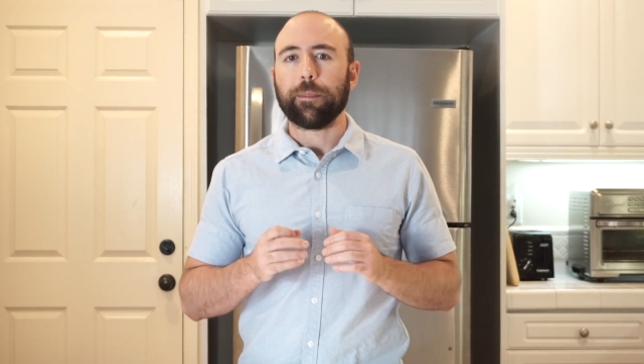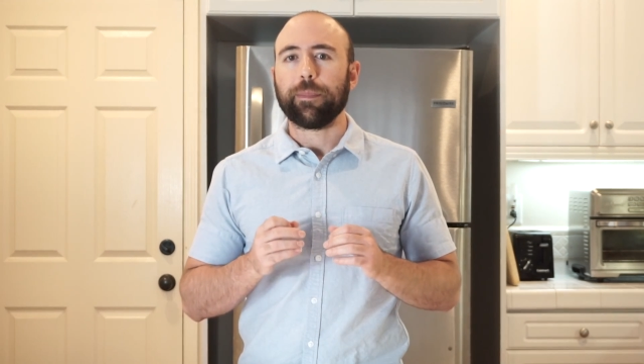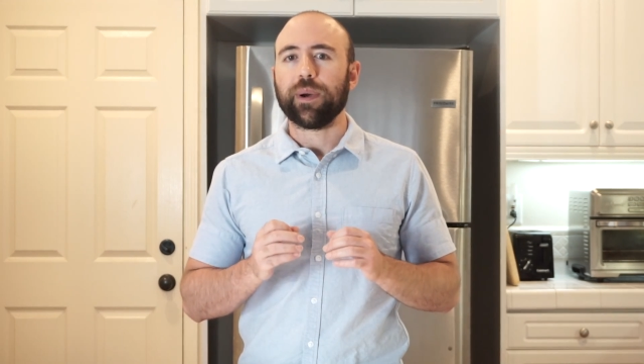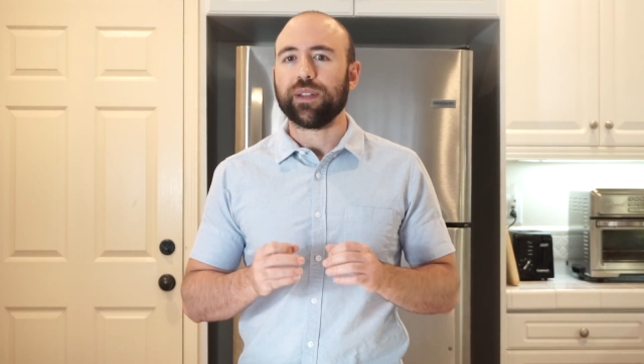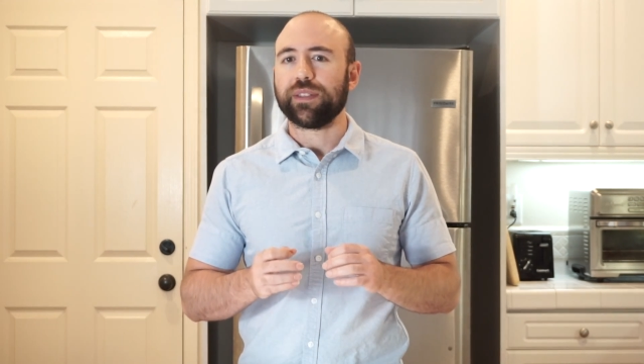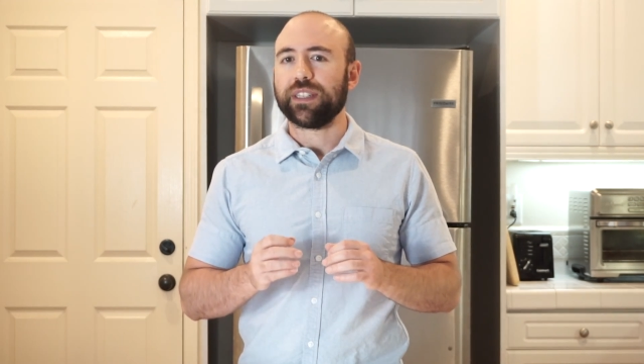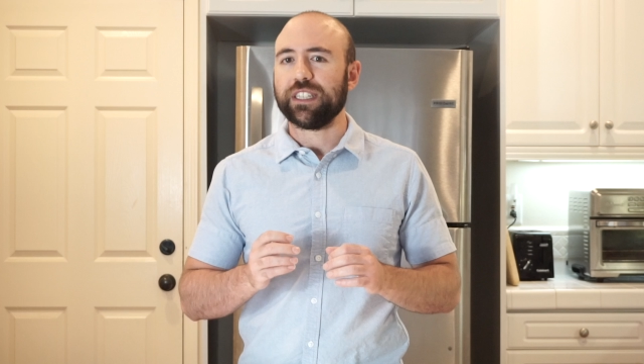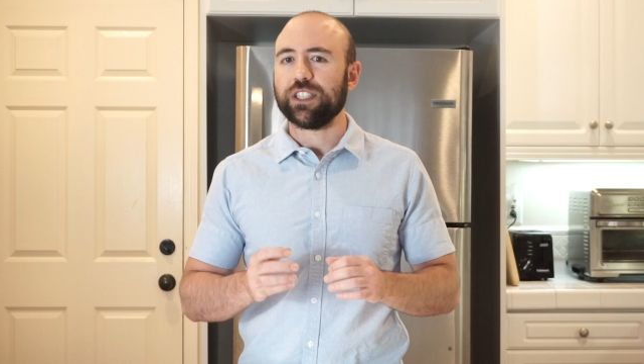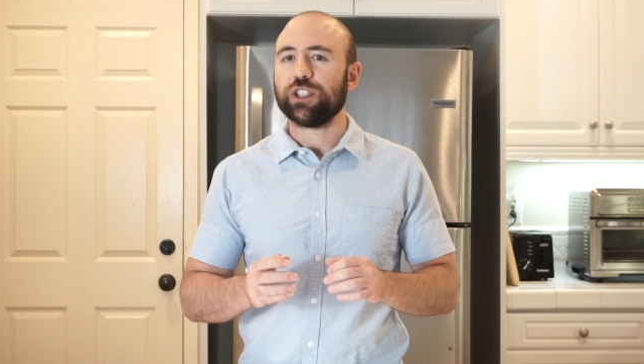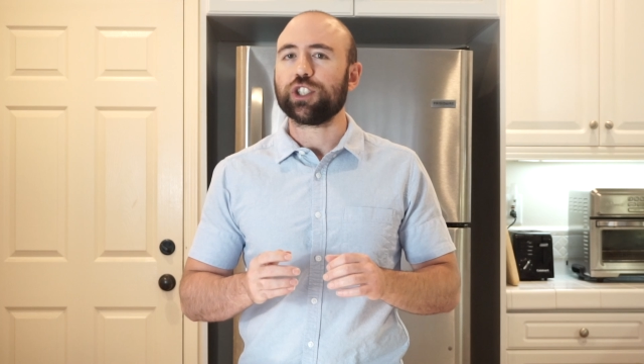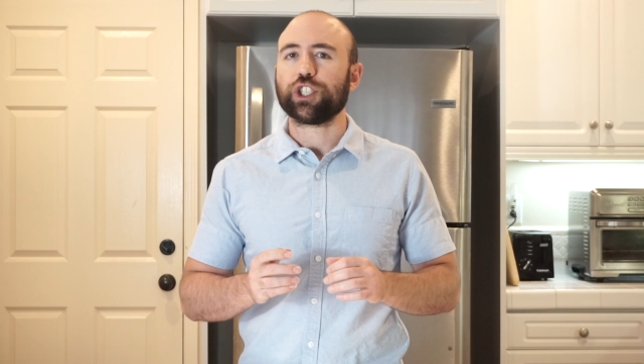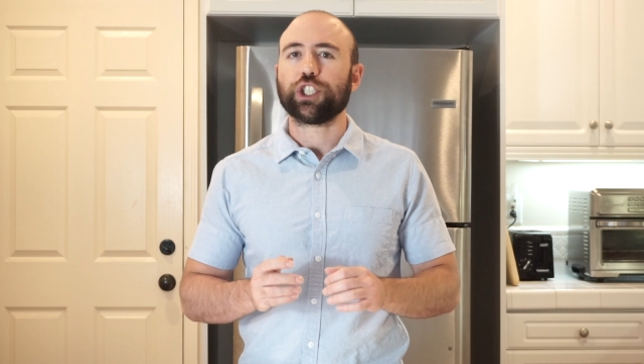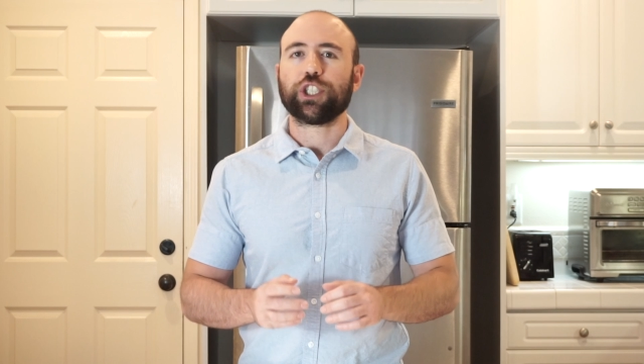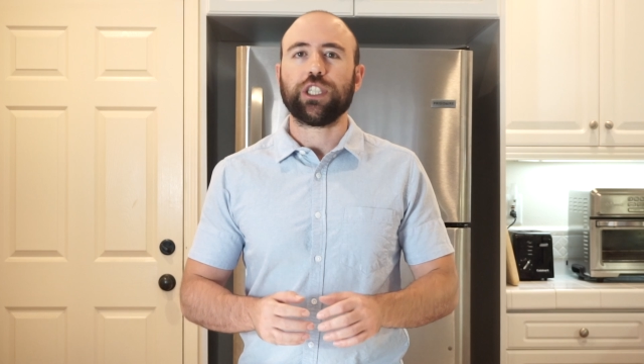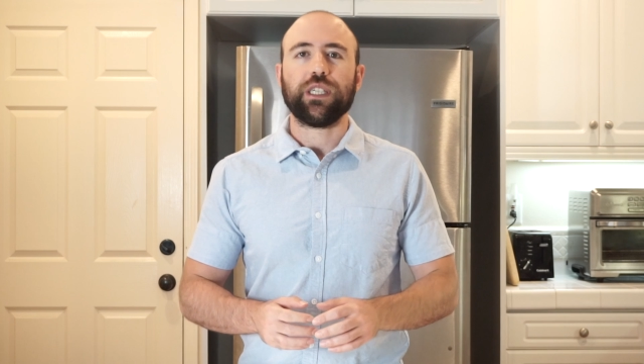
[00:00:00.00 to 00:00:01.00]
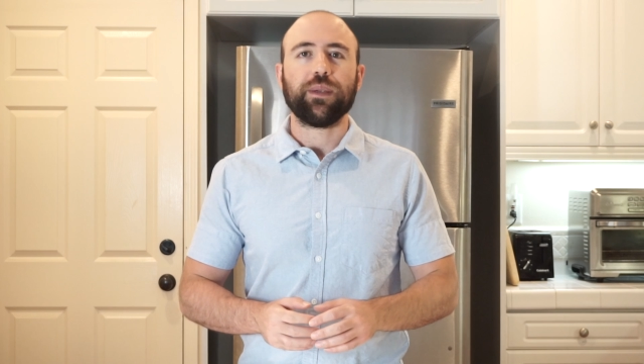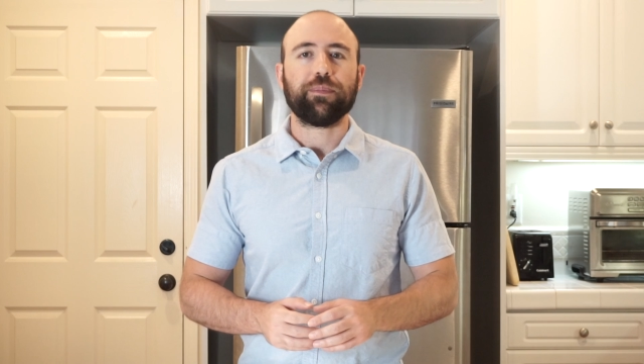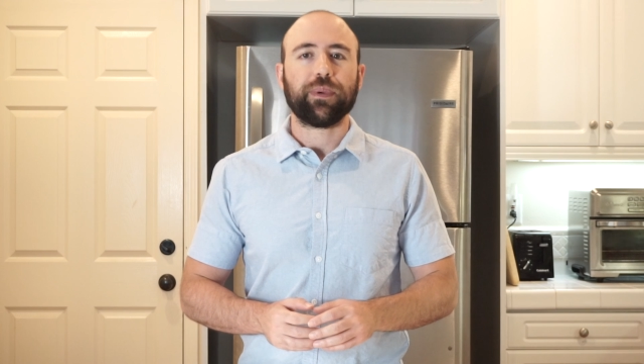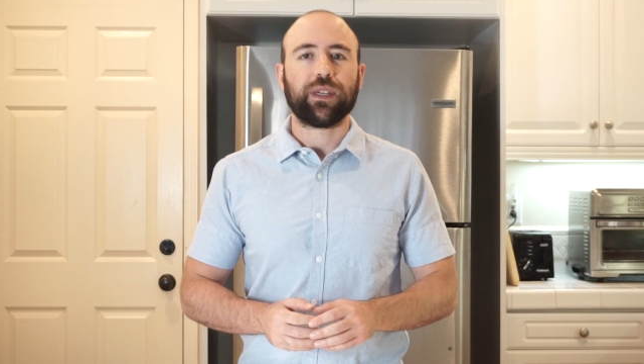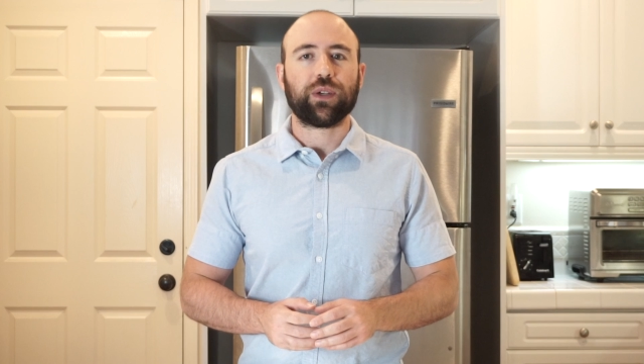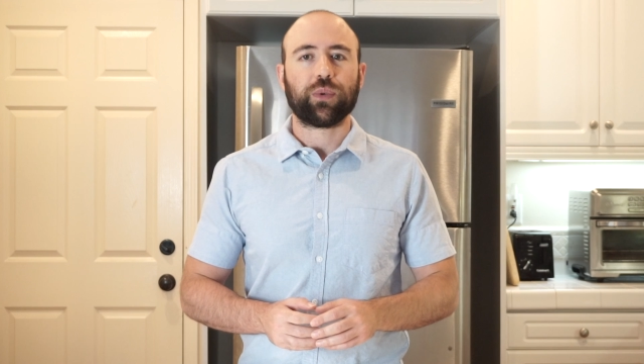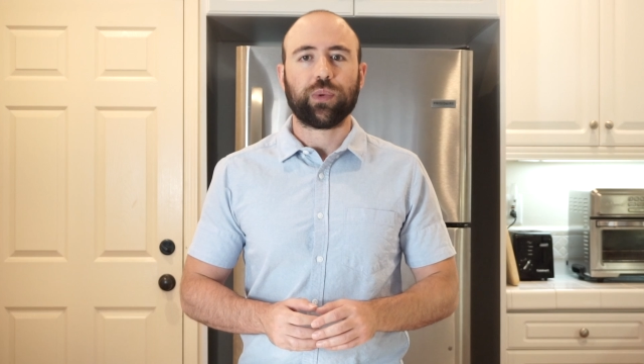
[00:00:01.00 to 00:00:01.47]
but they use
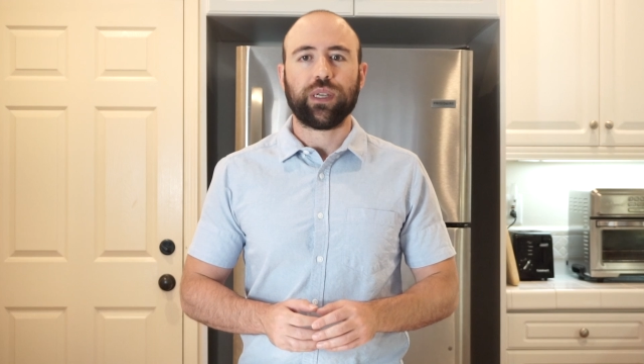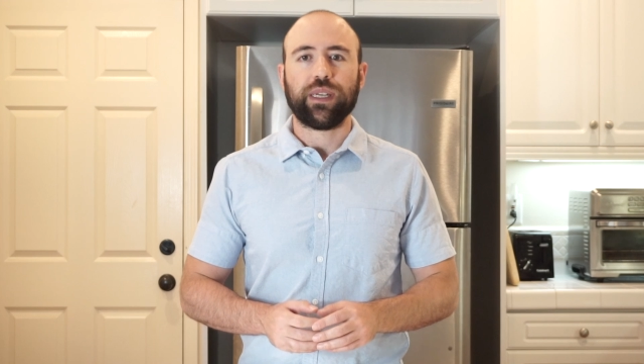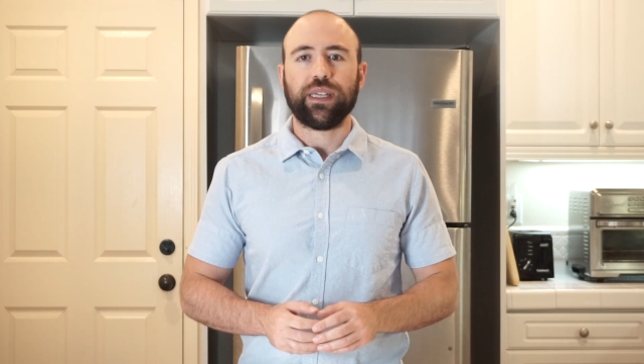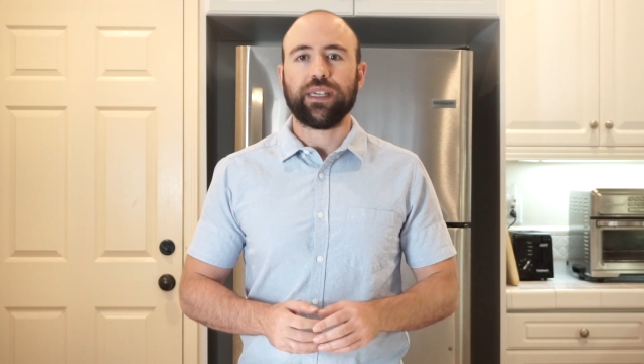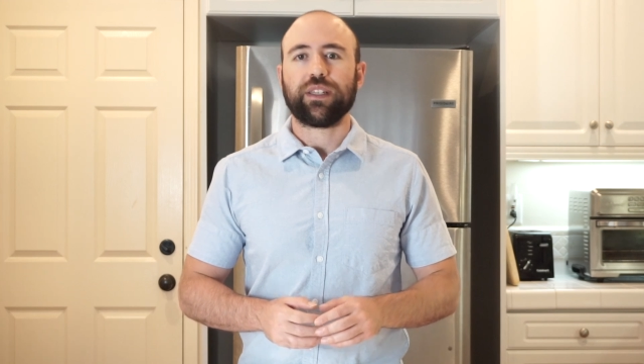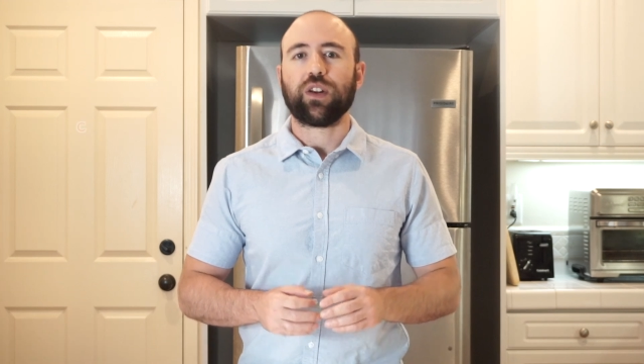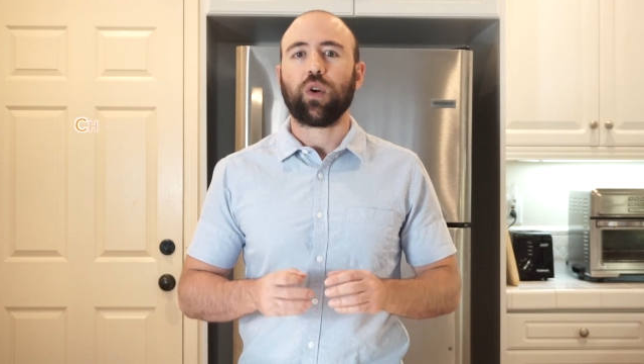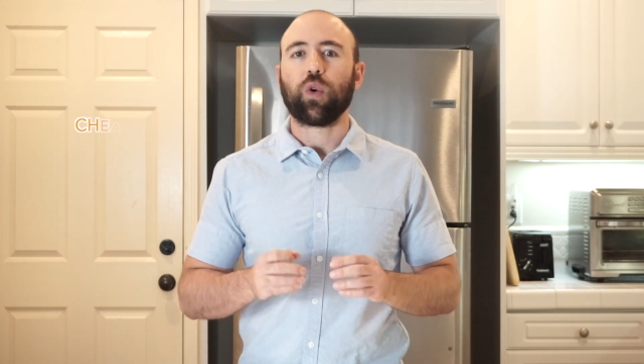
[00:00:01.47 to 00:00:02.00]
cheap ingredients